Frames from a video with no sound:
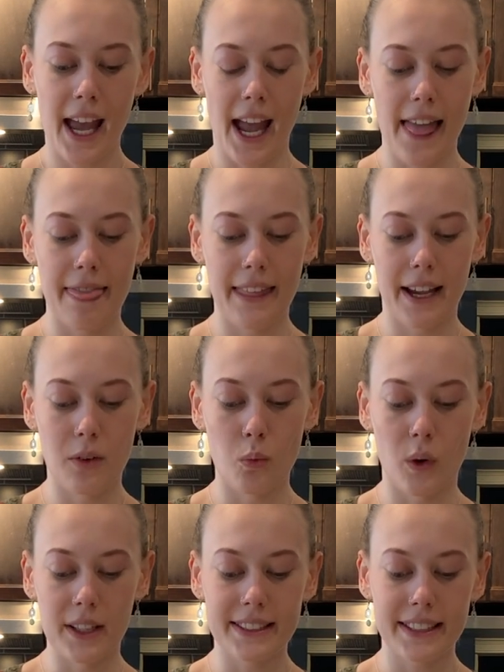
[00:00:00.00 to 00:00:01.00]
And then
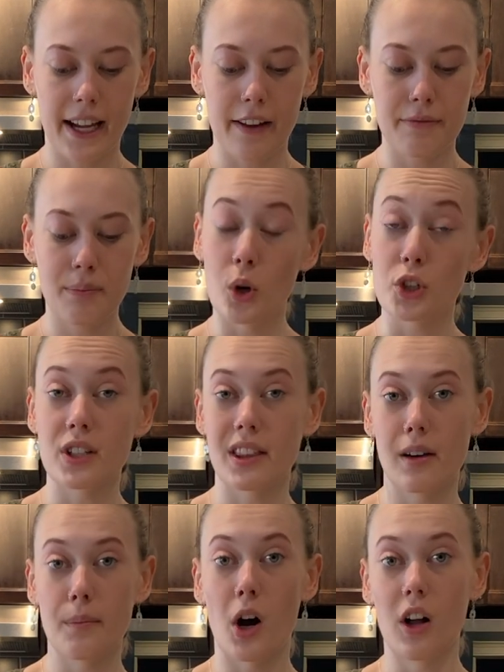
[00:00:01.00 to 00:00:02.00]
once I've portioned
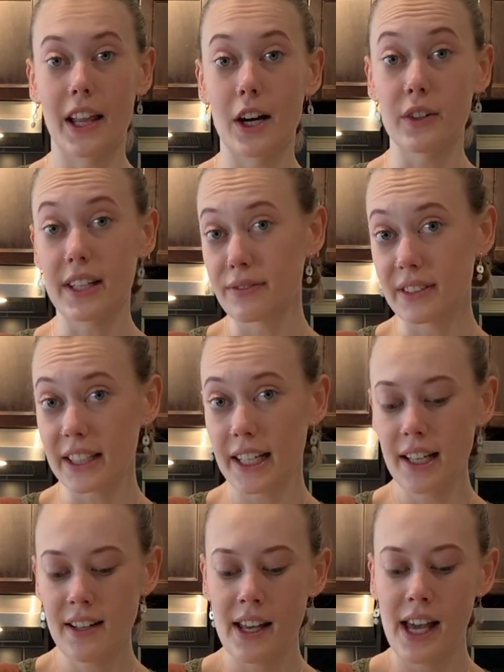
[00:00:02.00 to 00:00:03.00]
them all out
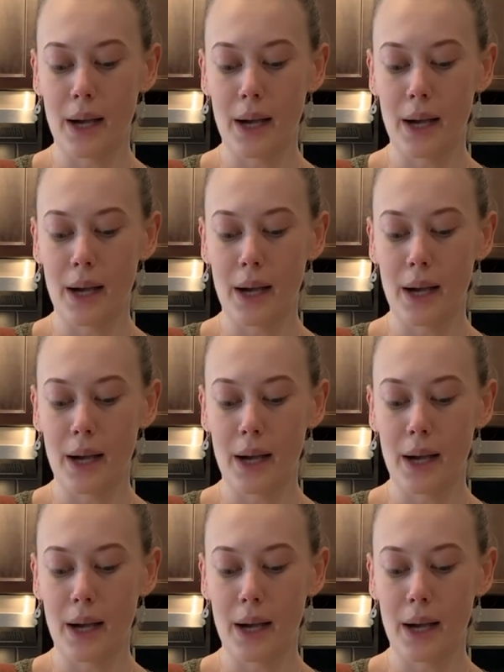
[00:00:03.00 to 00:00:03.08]
evenly,